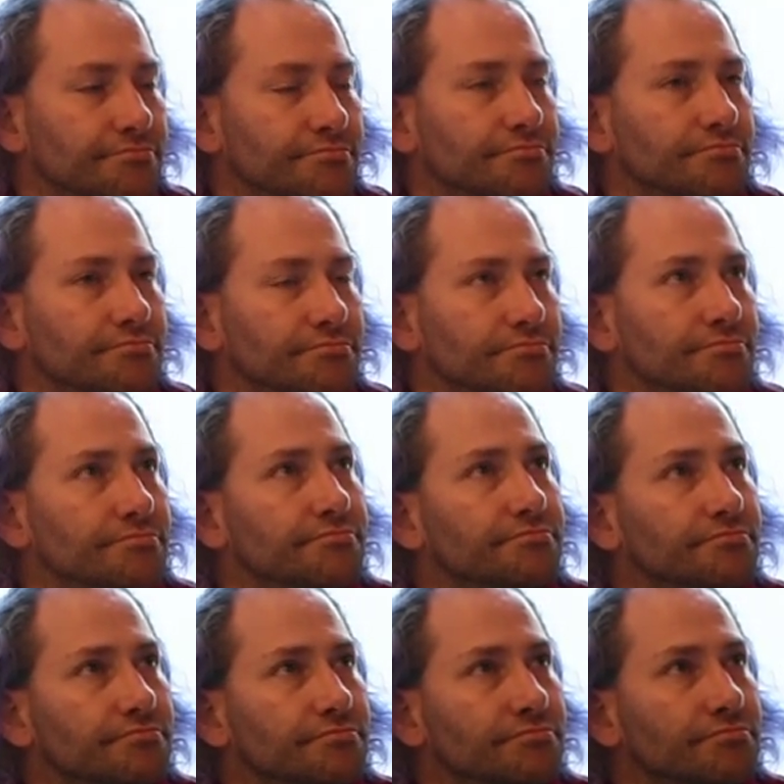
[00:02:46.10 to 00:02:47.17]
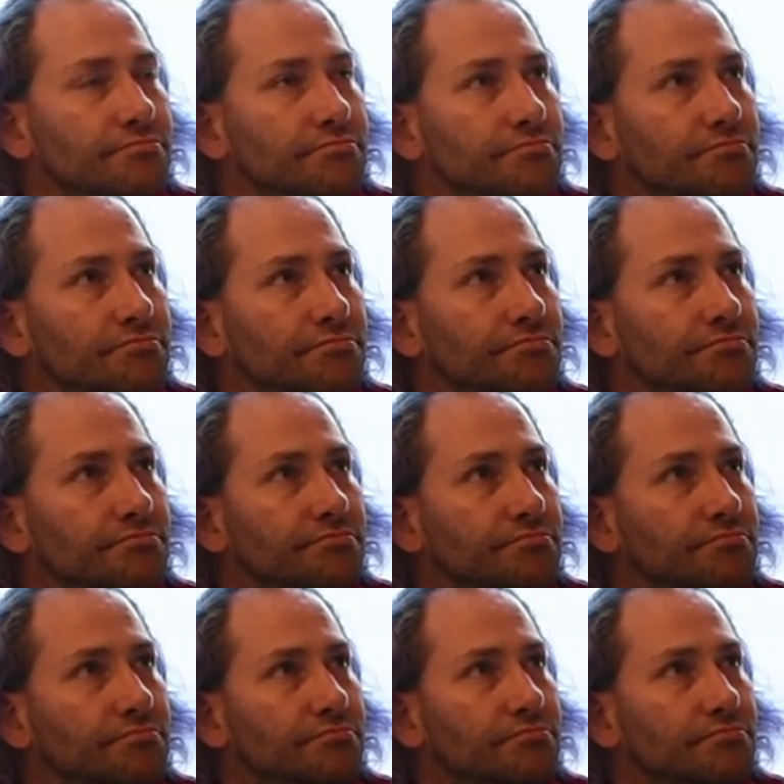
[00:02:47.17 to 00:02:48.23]
How would you help person with
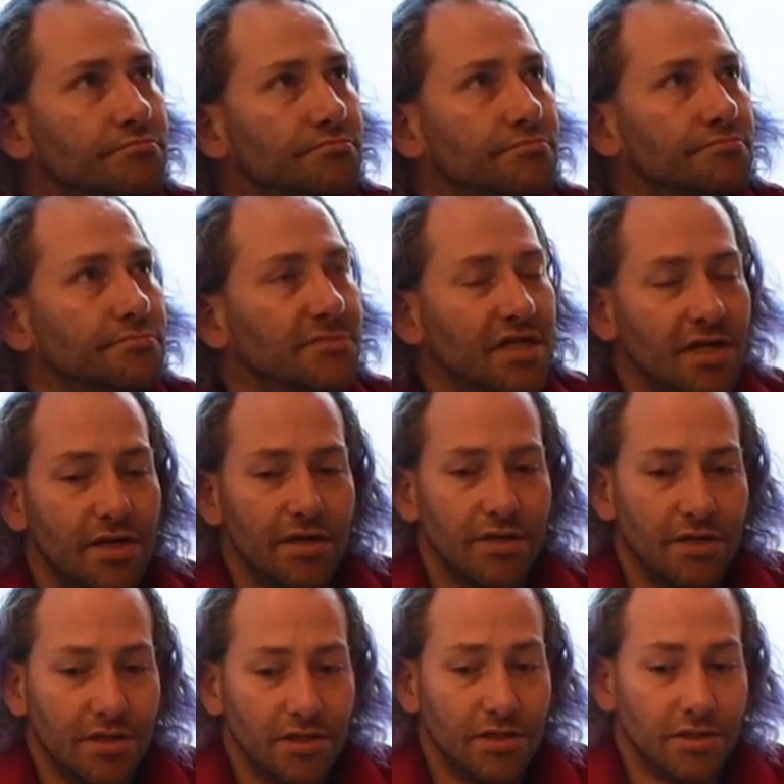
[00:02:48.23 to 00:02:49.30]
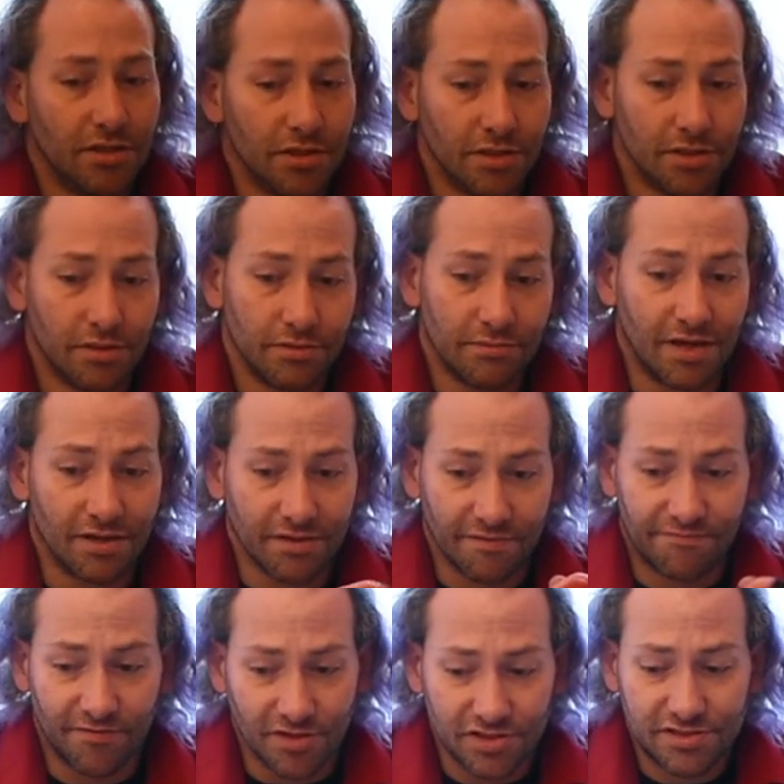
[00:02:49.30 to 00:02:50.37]
addiction? What would be the first step?
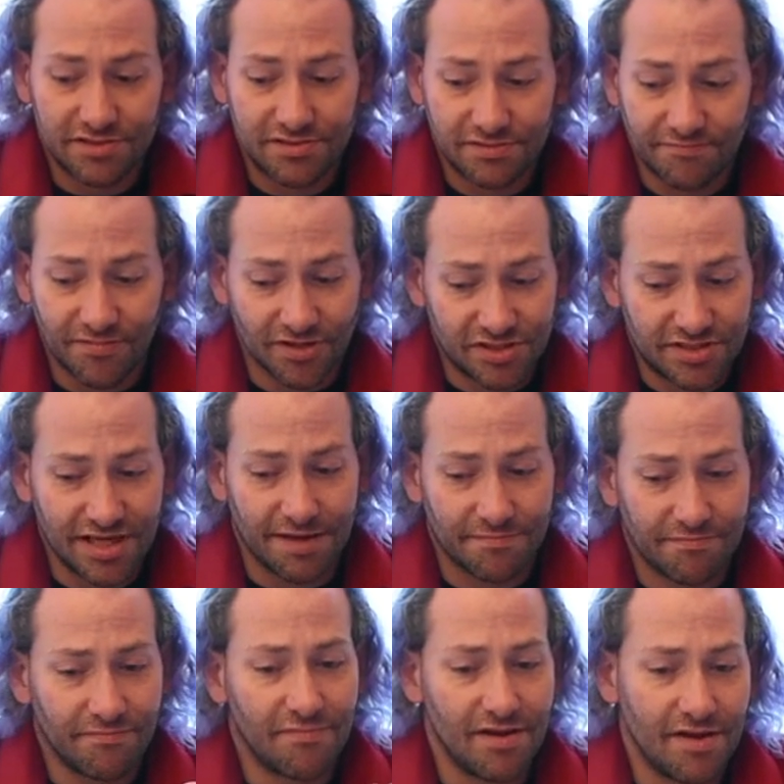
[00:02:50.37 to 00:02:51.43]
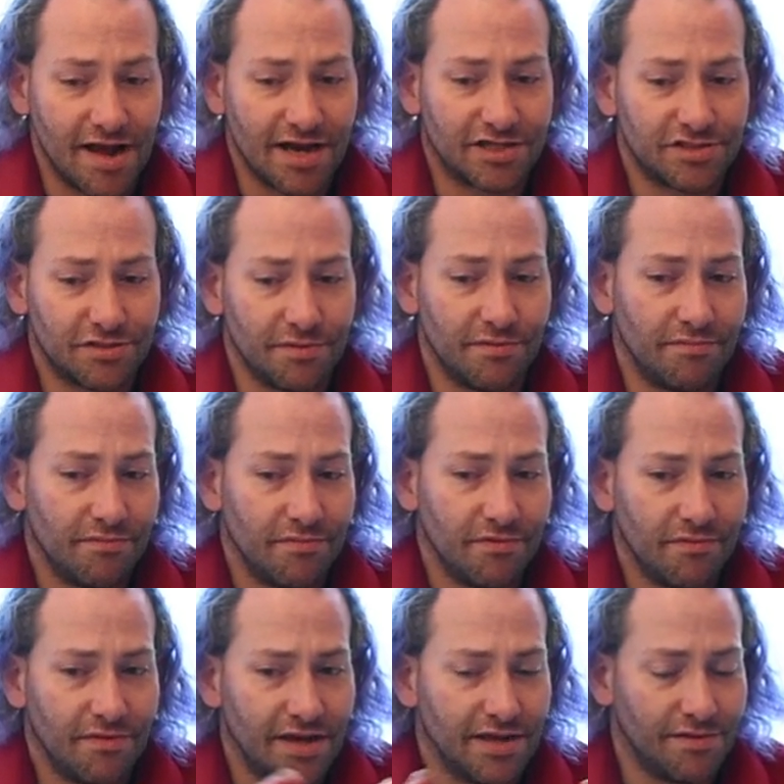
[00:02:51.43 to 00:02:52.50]
Well, the first the first step we actually
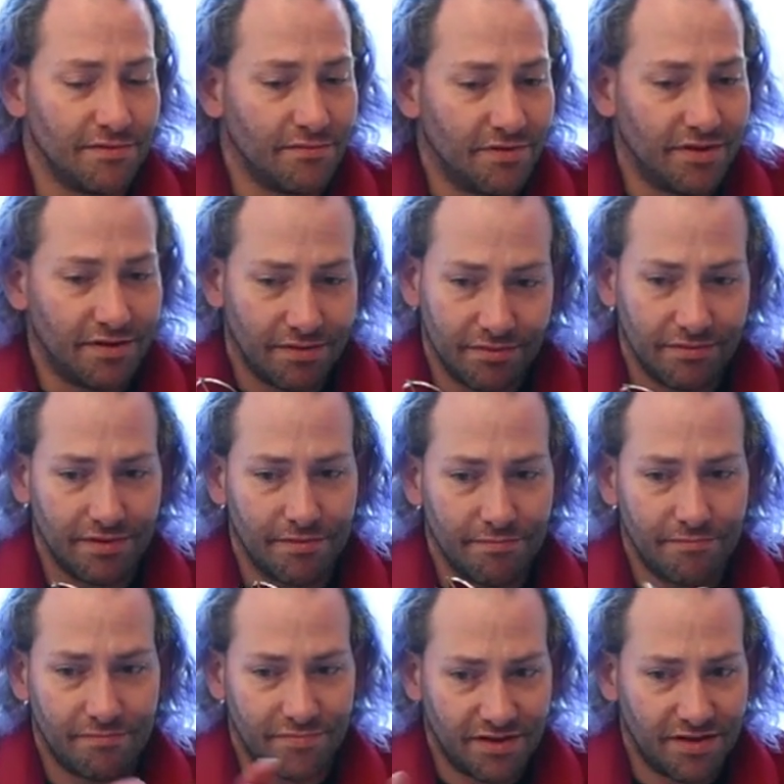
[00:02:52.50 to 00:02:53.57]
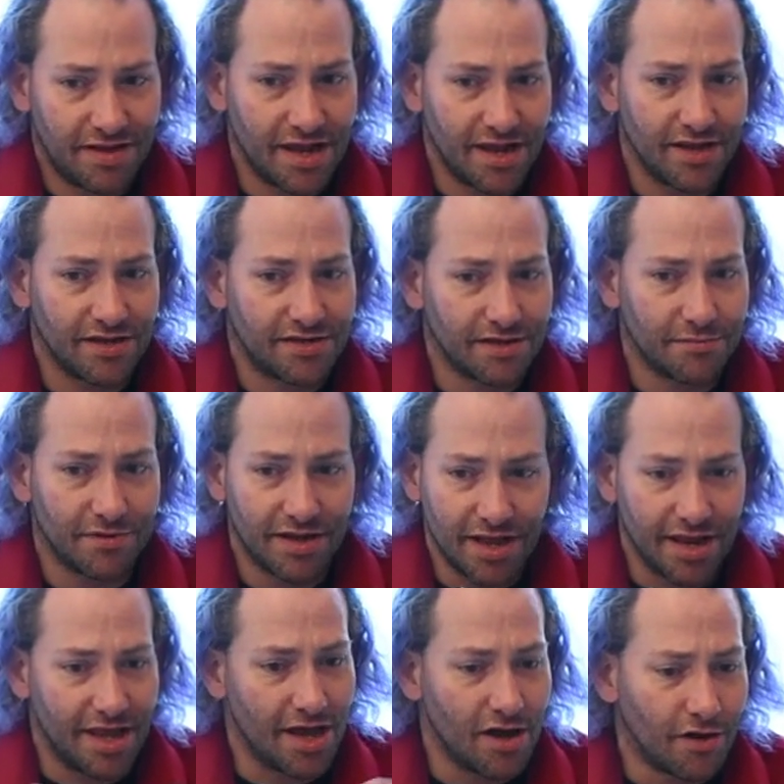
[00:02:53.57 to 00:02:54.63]
in getting someone
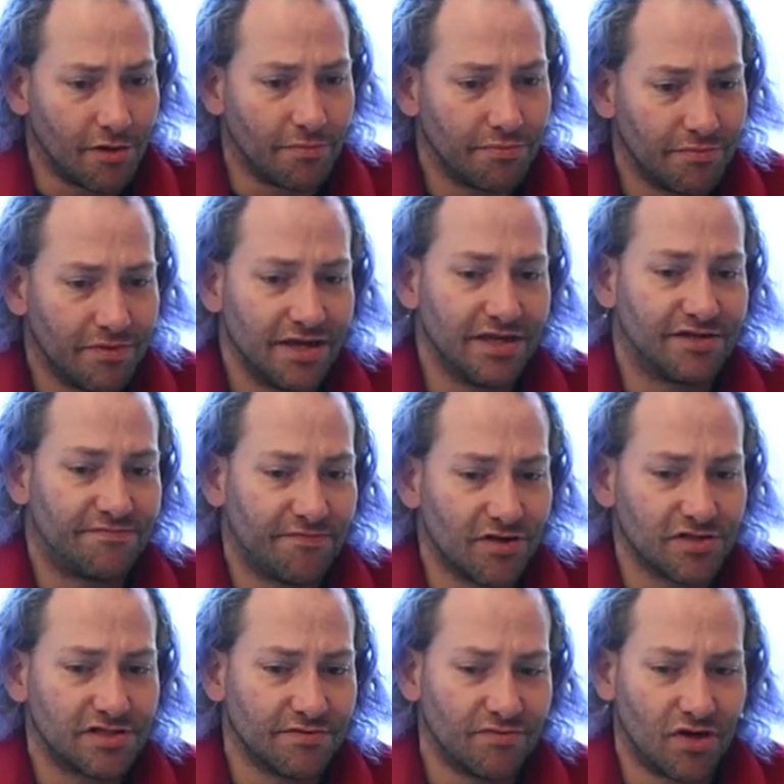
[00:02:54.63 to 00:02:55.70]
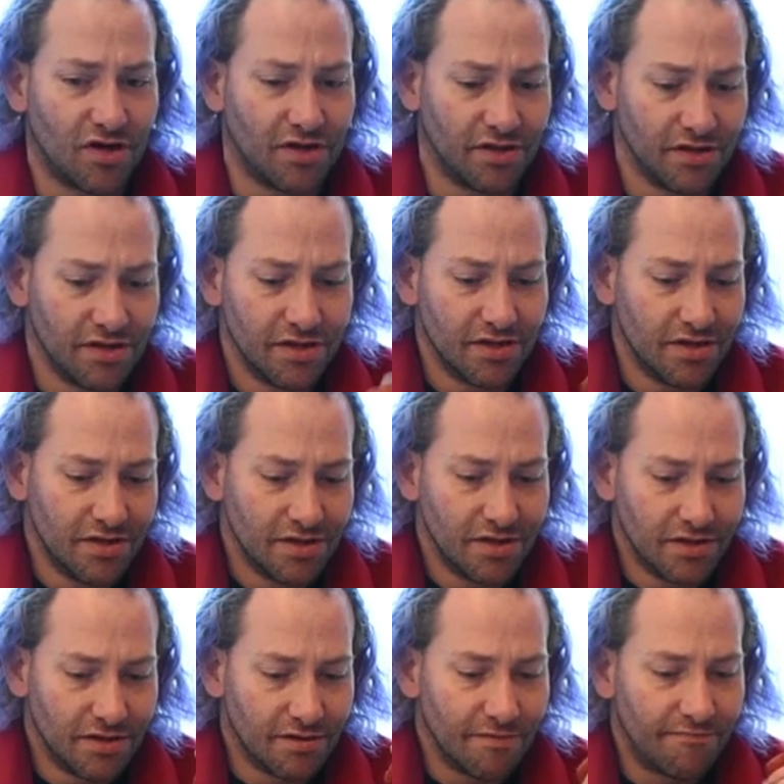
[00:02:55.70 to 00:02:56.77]
any help is first of all
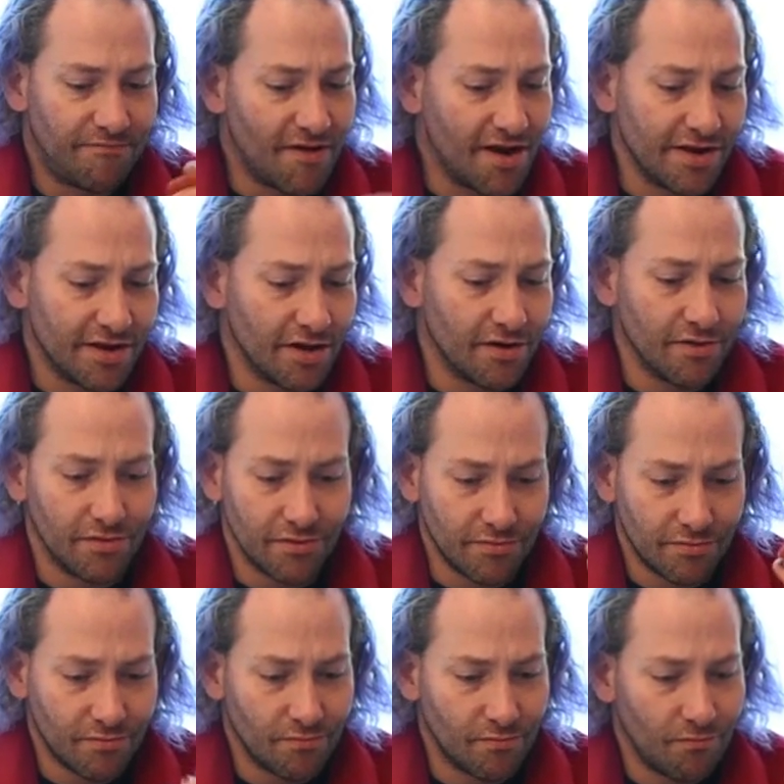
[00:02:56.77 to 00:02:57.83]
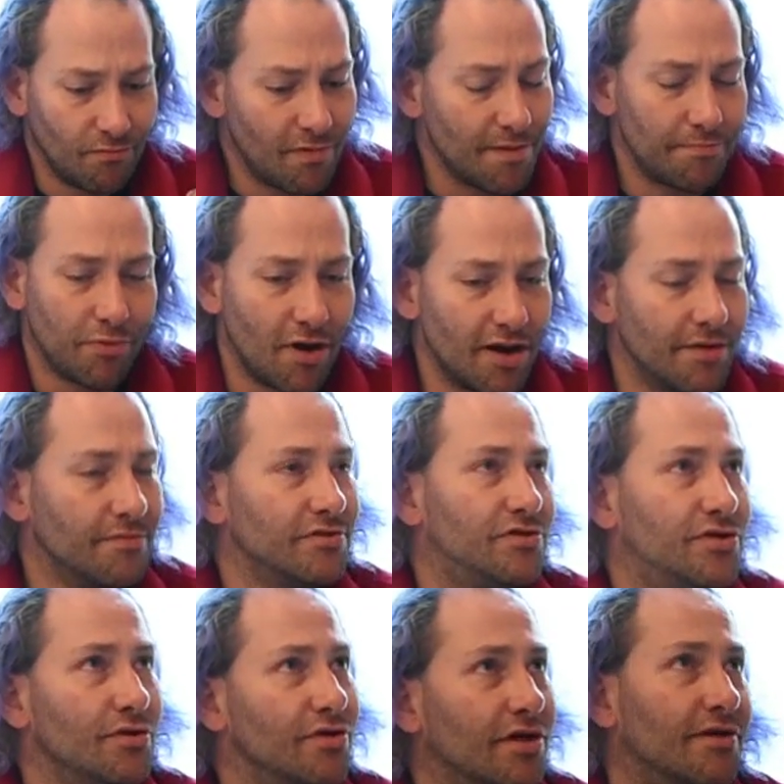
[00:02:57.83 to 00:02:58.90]
finding out what brought them
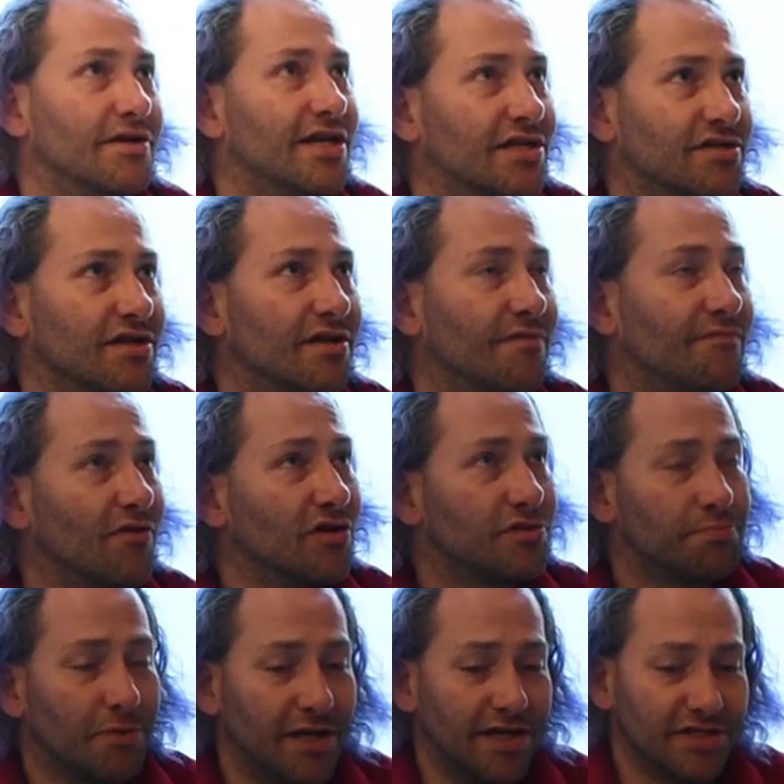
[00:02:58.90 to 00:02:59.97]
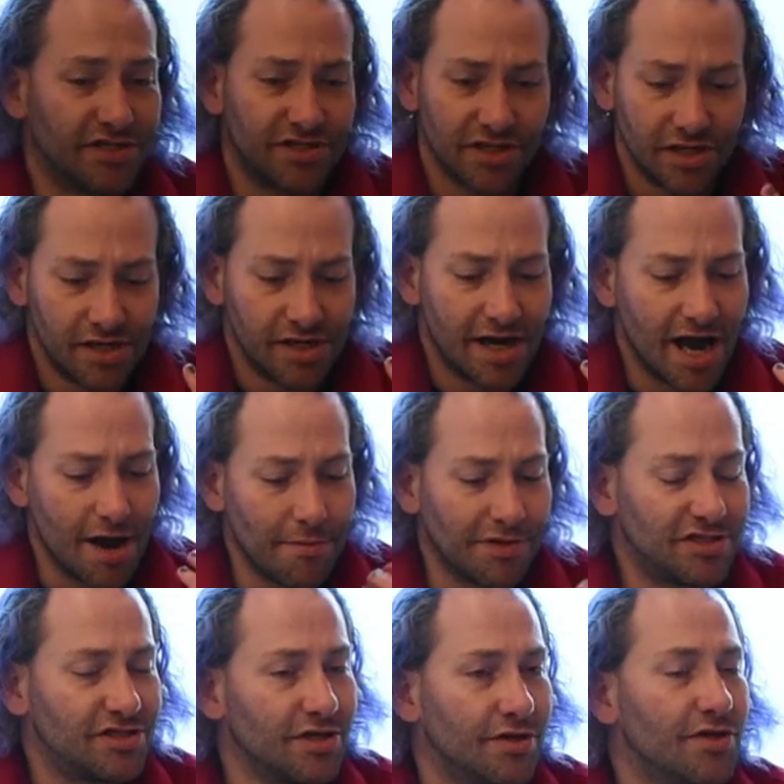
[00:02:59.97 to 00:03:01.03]
to their addiction in the first place, how
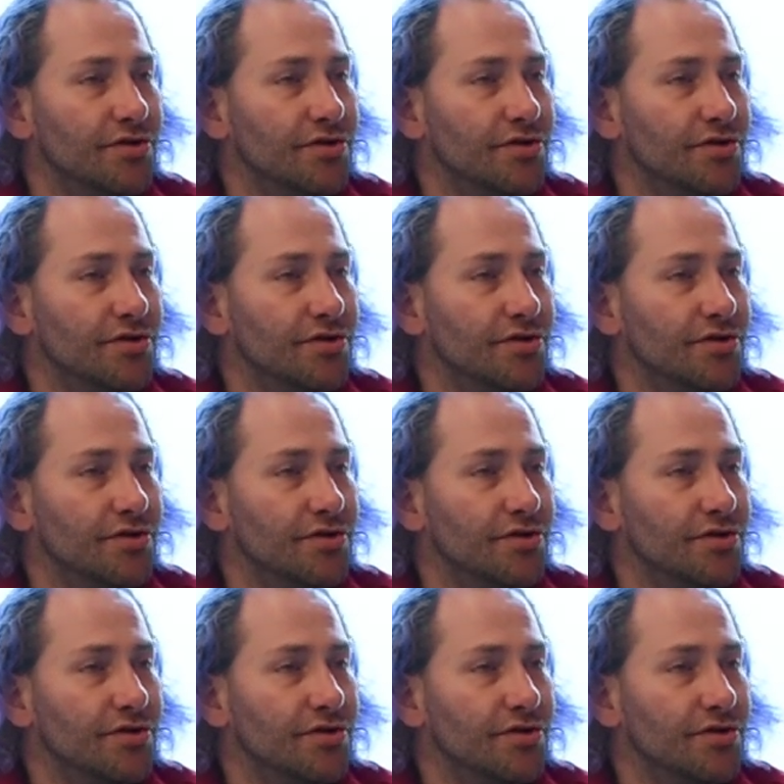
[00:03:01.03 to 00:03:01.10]
much they're